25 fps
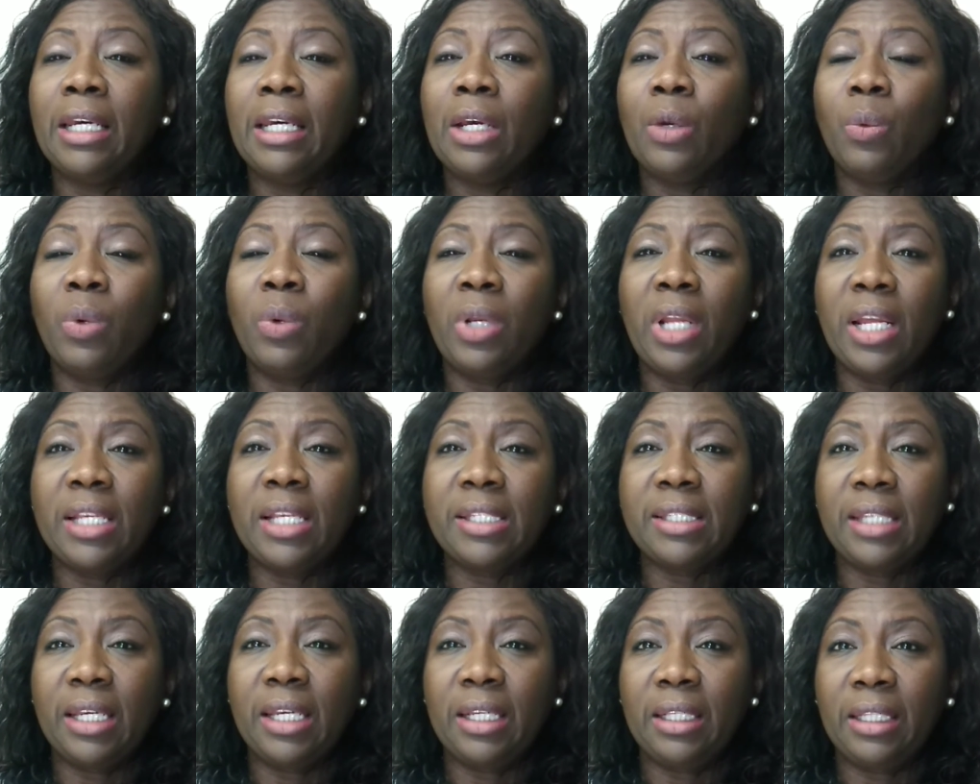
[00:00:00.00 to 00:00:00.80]
When I
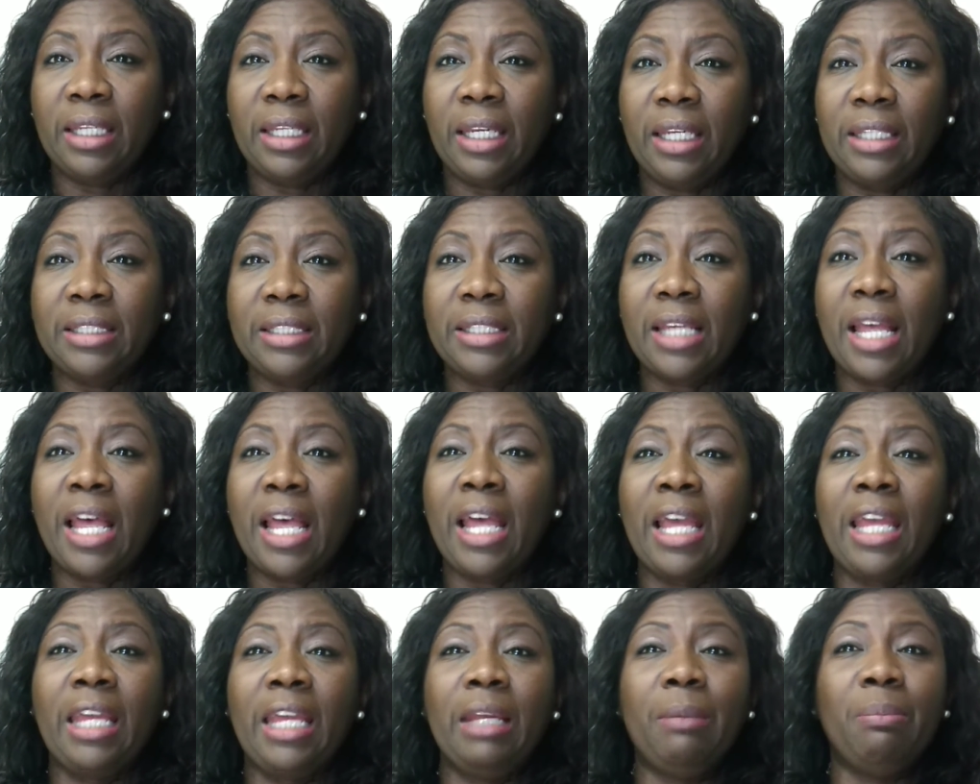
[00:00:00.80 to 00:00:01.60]
say late,
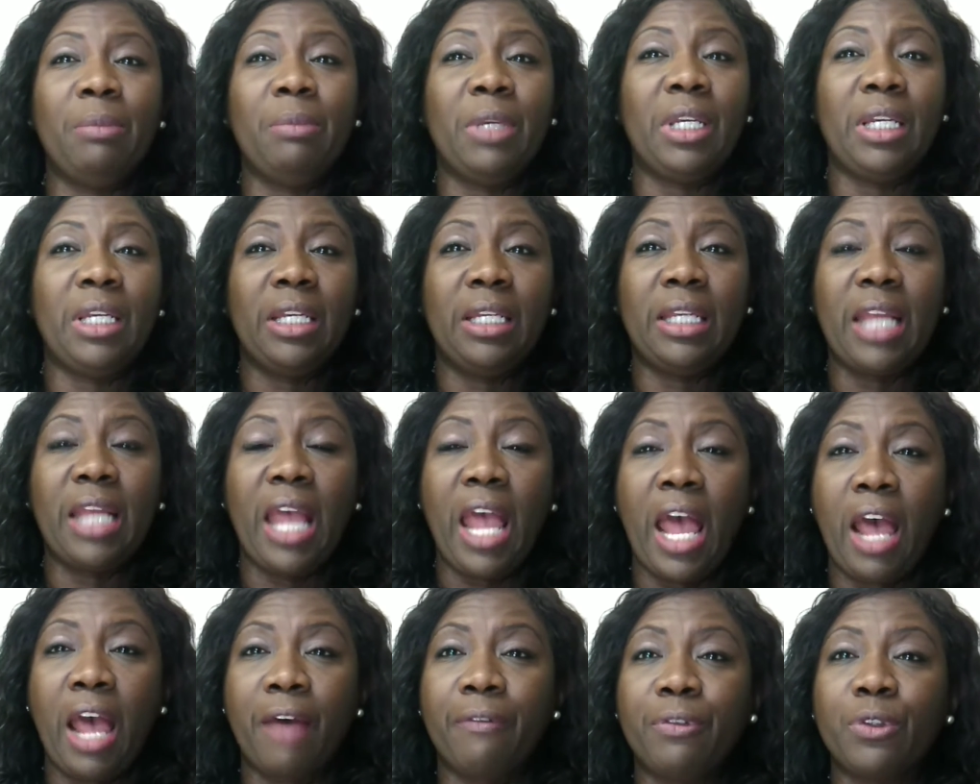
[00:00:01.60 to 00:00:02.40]
I mean
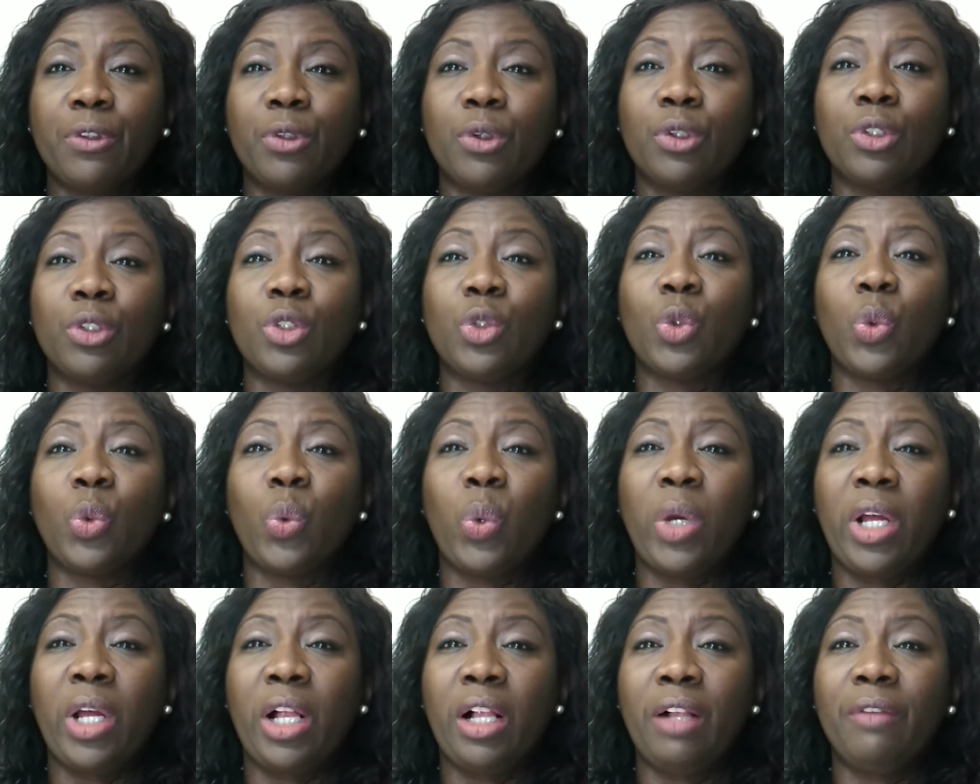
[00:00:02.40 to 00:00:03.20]
after
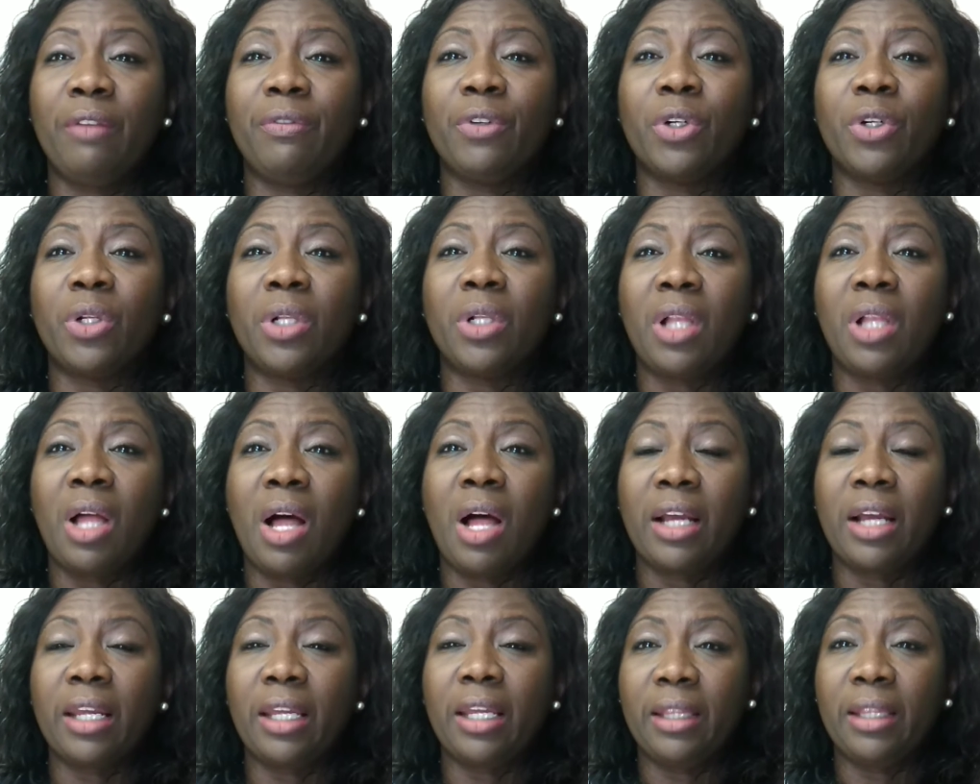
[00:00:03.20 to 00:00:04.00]
12
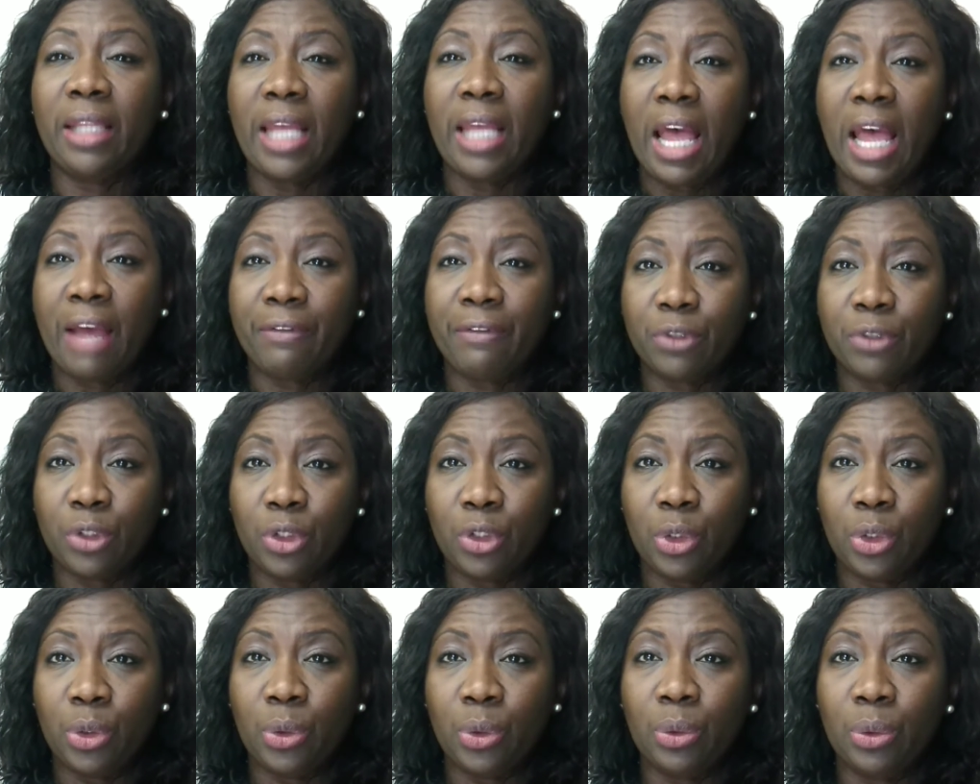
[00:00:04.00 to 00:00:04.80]
o'clock in the
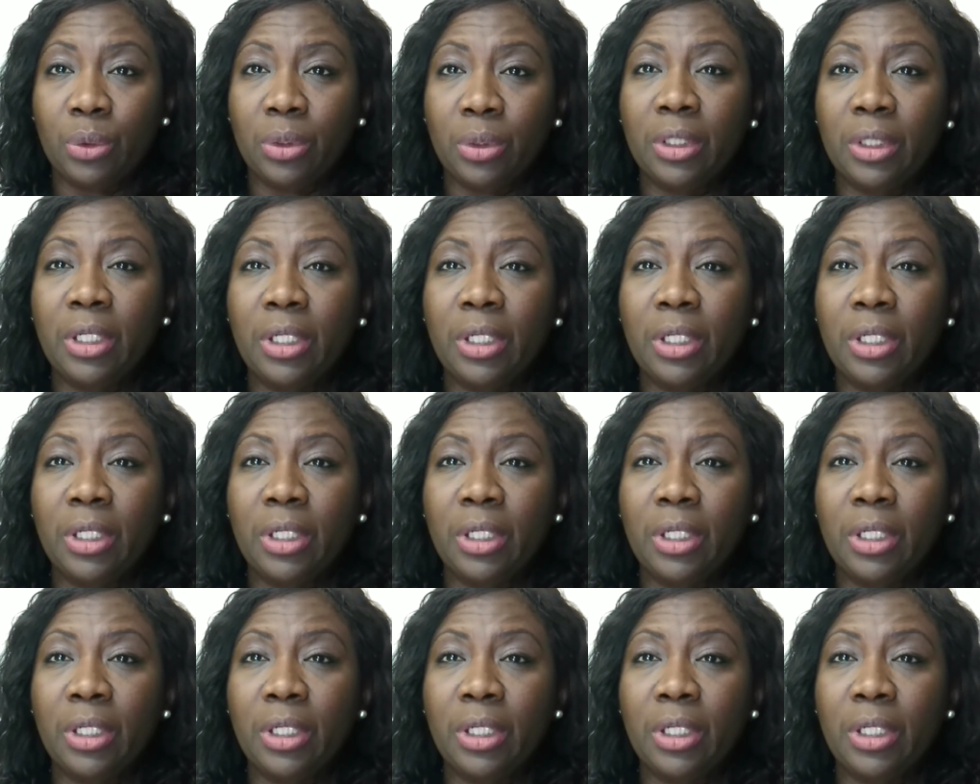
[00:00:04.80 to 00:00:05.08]
afternoon.